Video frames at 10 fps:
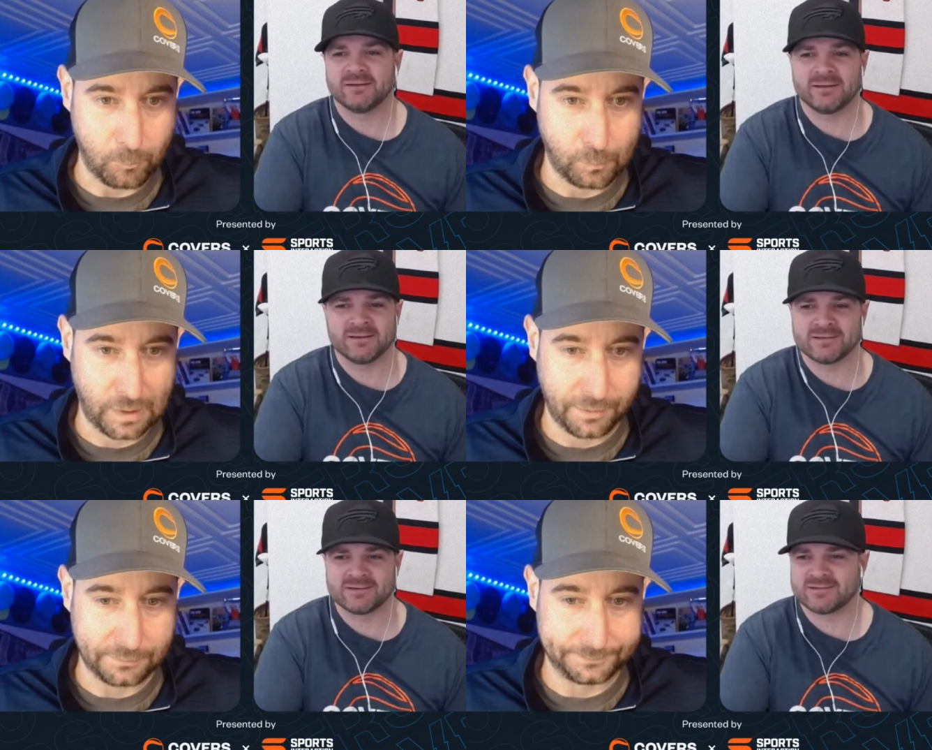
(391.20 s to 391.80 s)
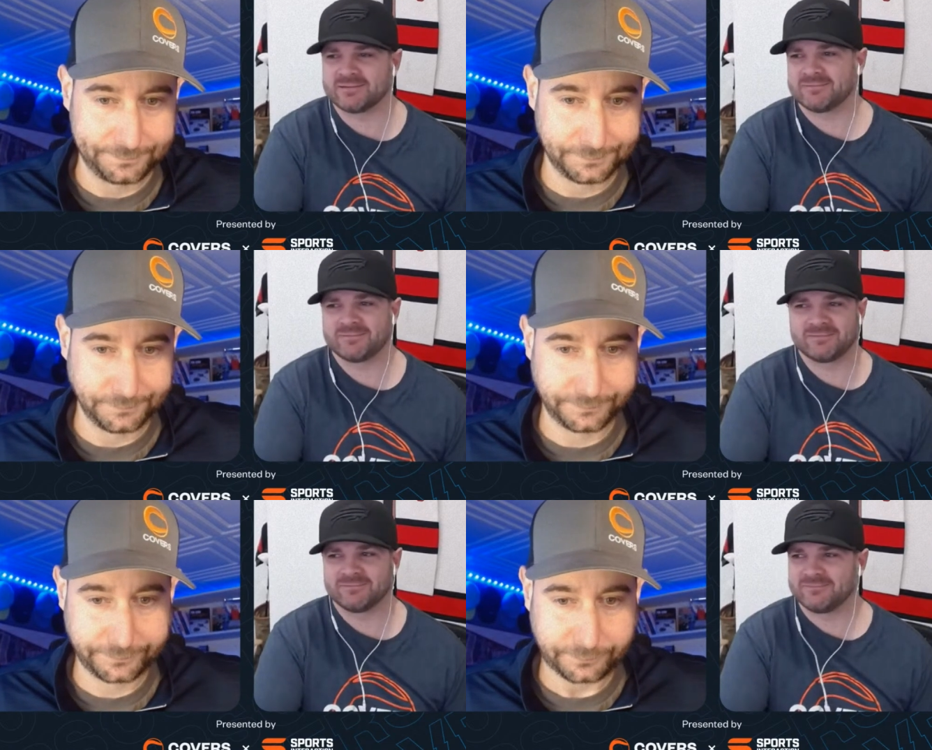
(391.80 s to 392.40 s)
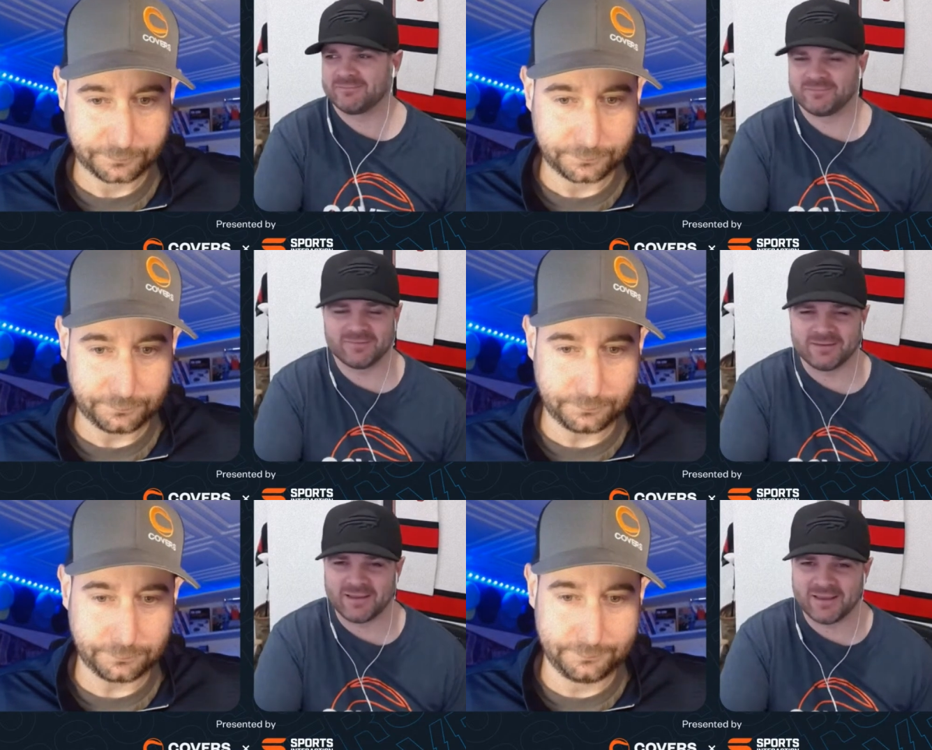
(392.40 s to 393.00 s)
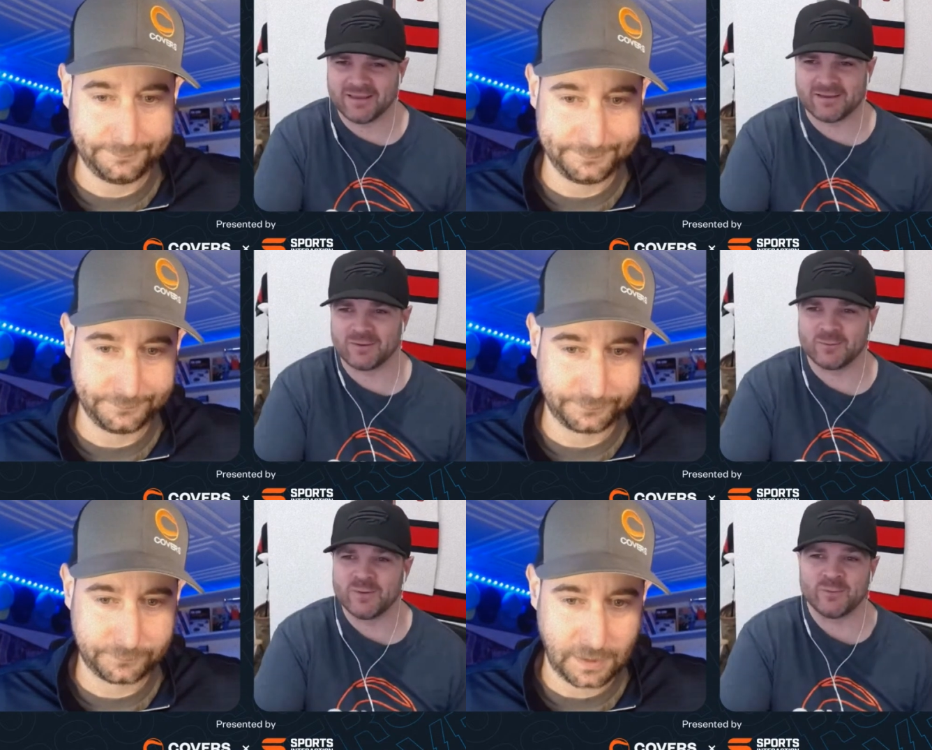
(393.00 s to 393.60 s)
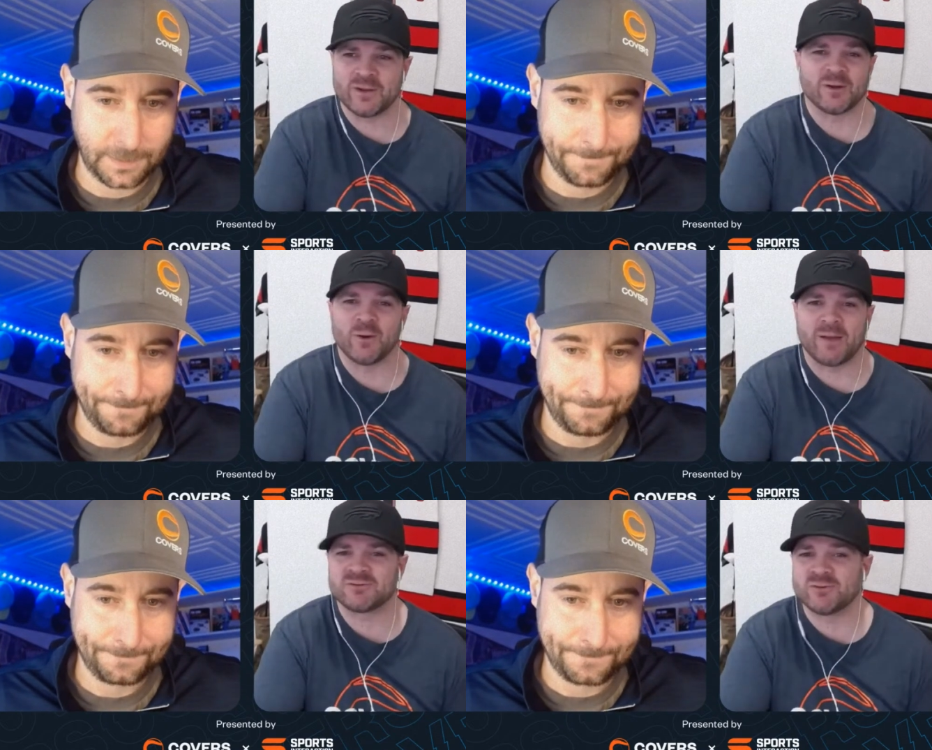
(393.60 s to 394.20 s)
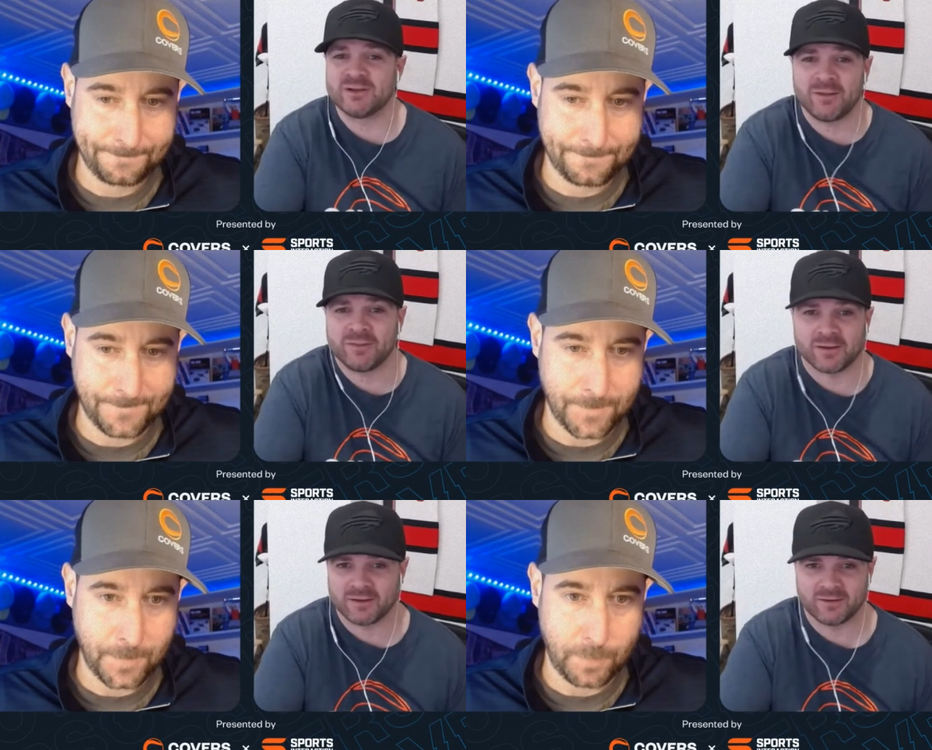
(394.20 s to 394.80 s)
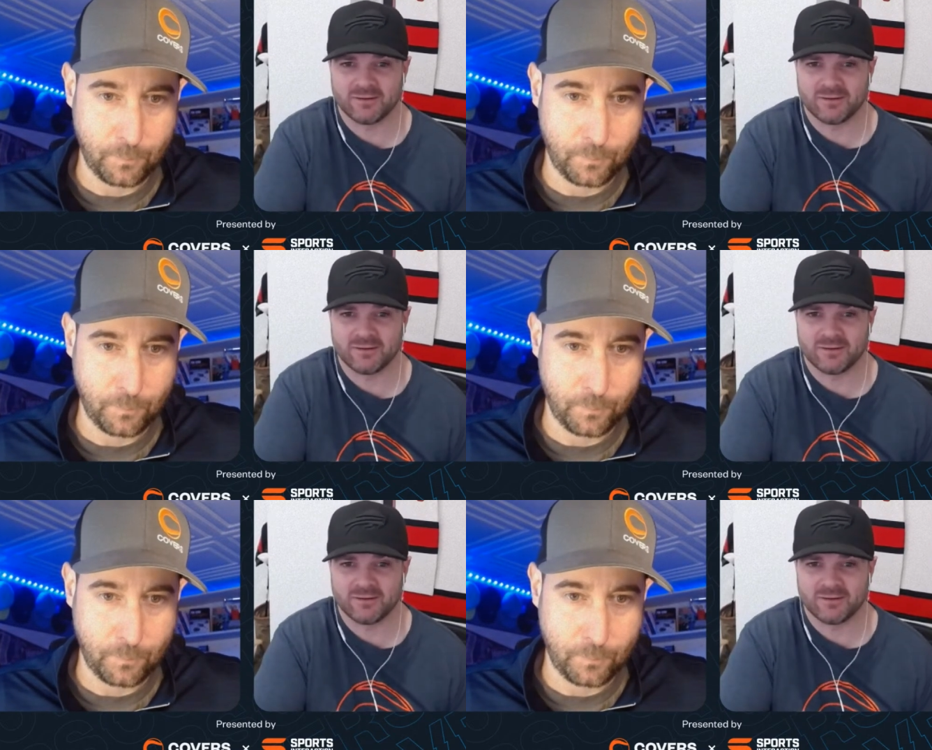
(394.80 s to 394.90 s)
Speaker 1: is eh, we, we can know absolutely nothing.